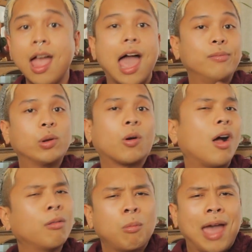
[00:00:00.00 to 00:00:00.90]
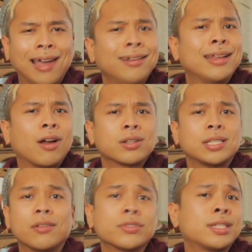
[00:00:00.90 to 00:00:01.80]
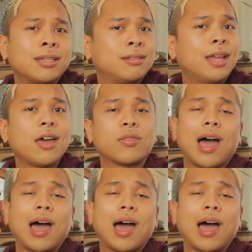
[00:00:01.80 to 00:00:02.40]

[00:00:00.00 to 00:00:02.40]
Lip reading: and we were all editing ourselves to death.